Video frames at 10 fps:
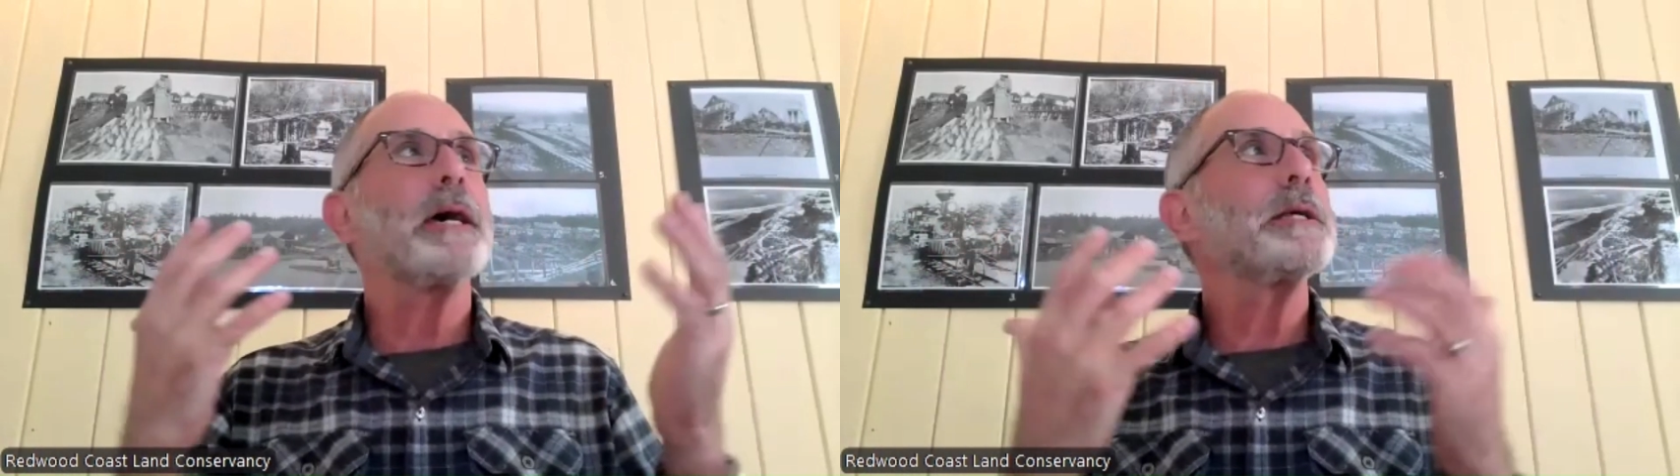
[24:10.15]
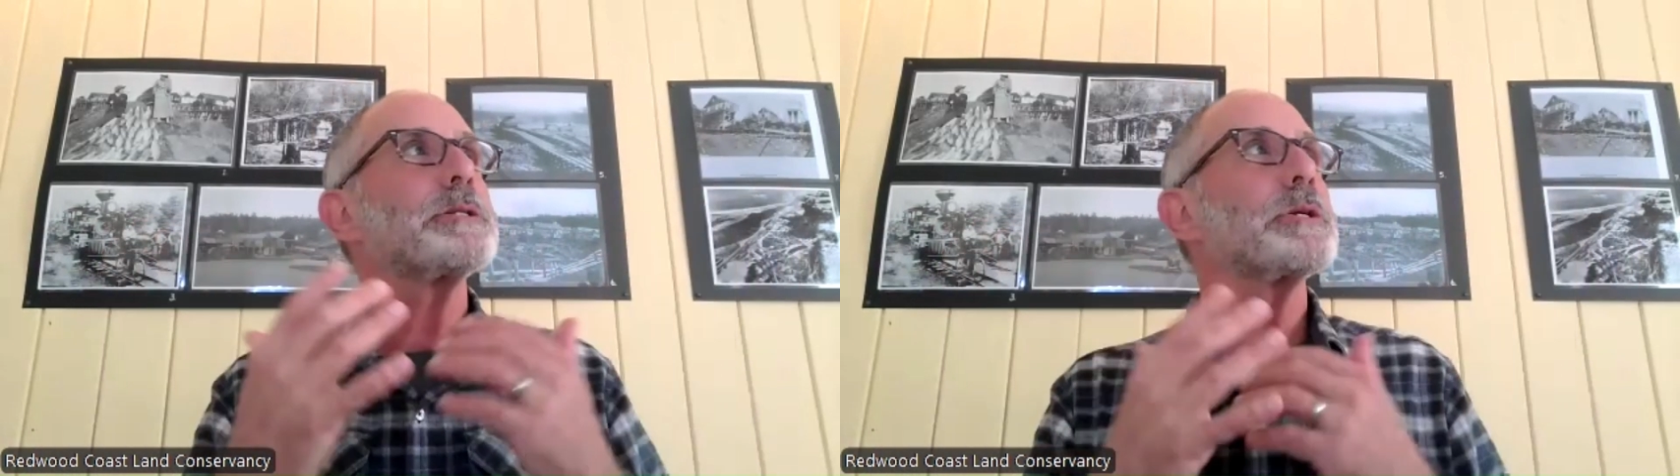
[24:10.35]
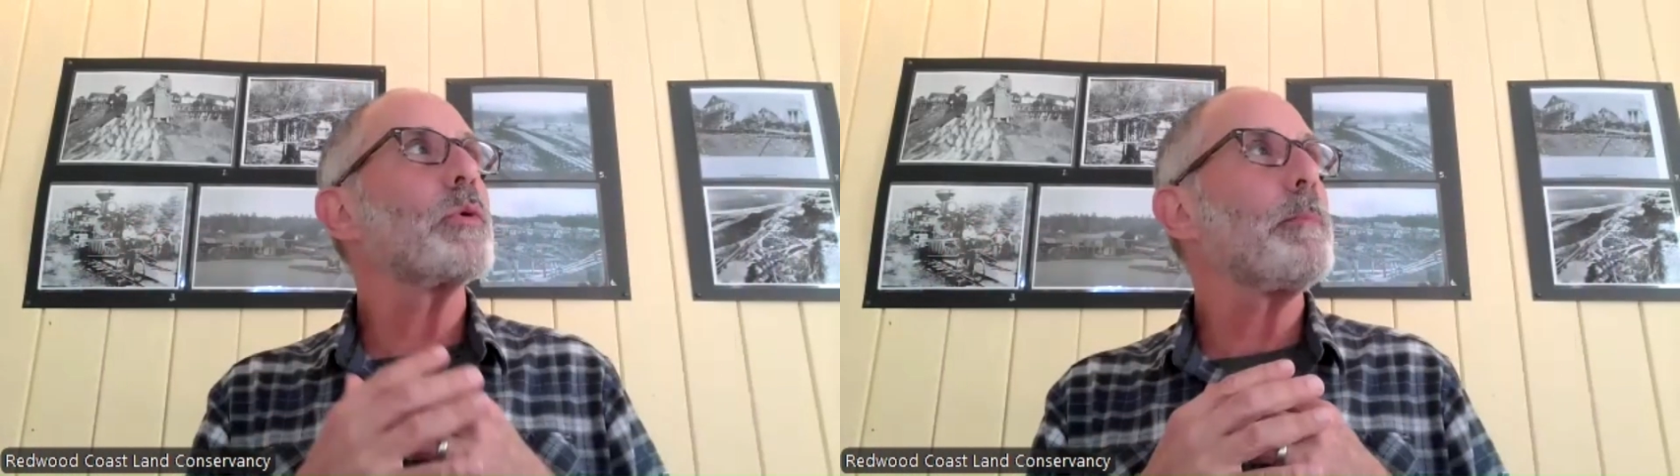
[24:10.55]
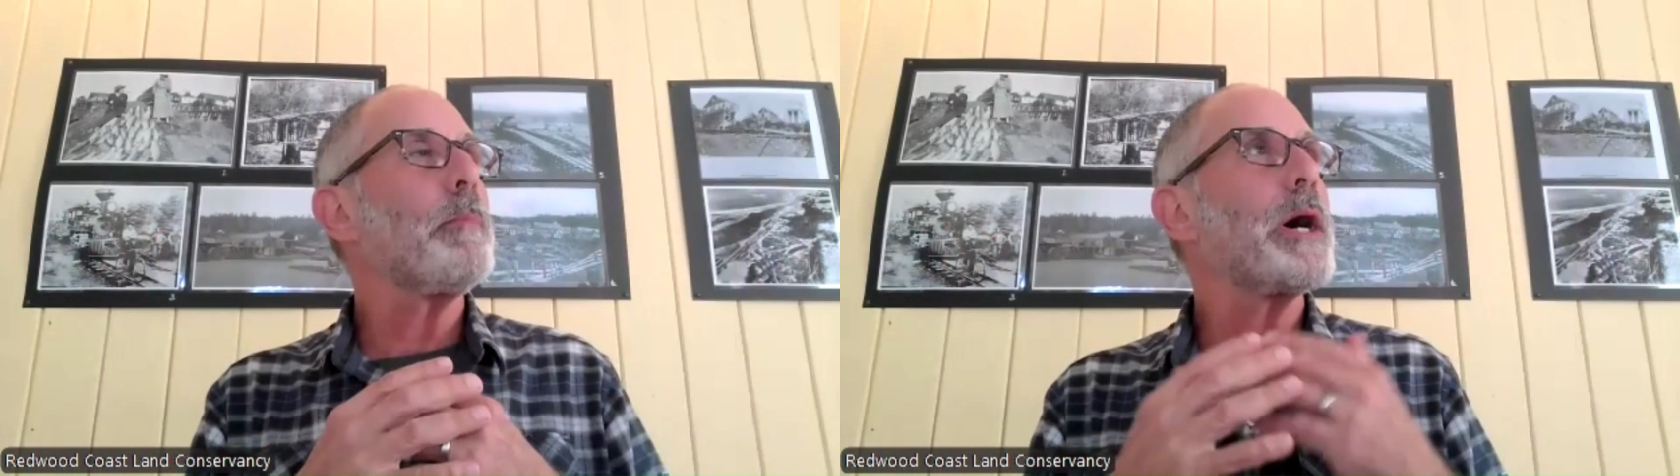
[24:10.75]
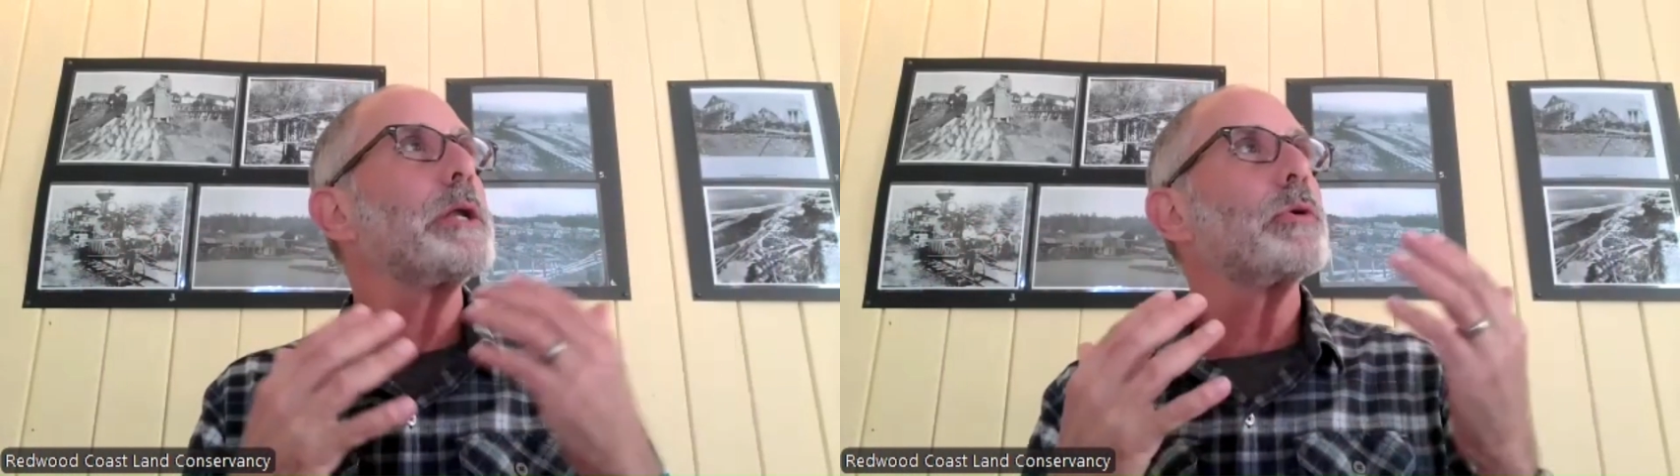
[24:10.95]
that it's a
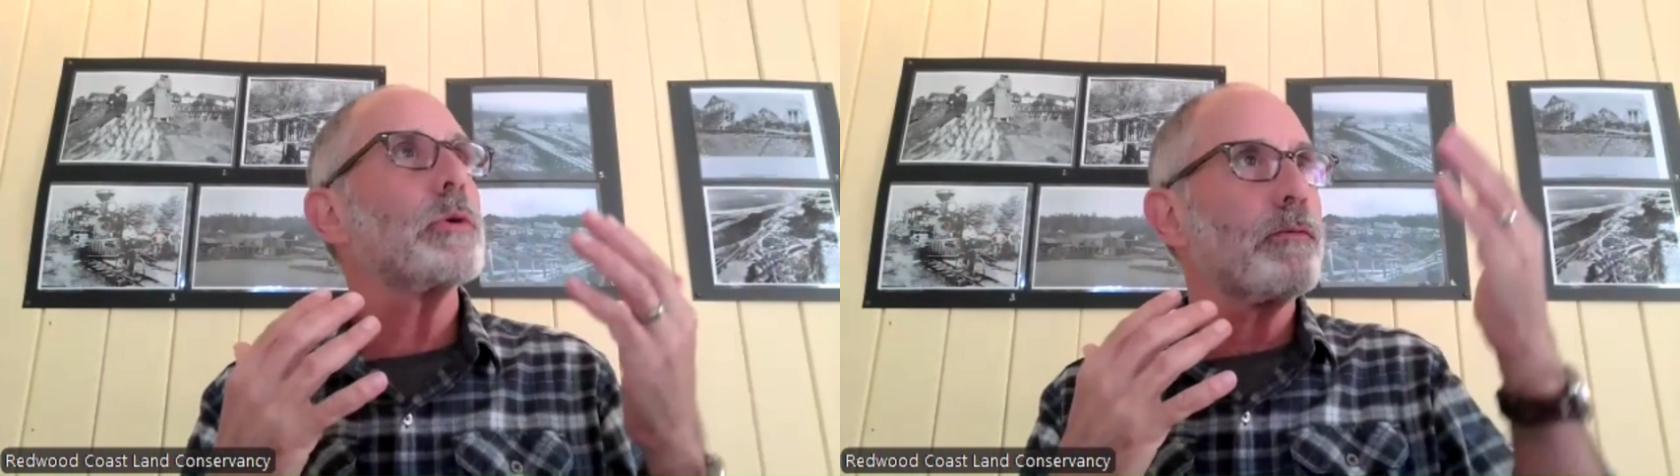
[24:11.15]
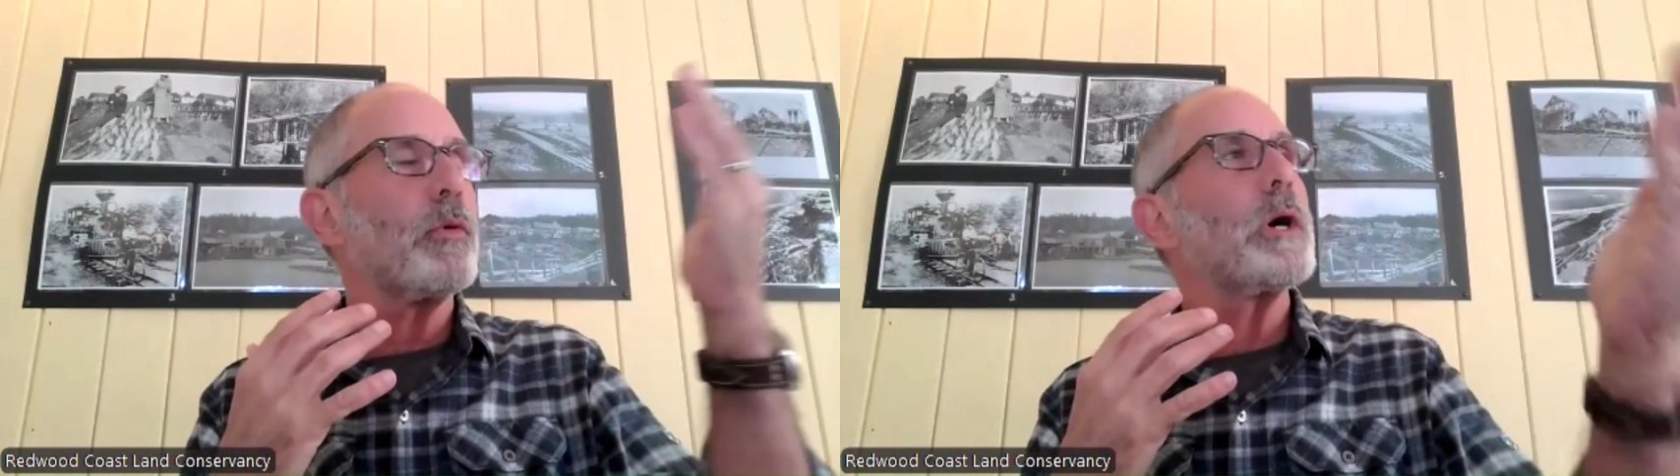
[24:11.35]
reminder of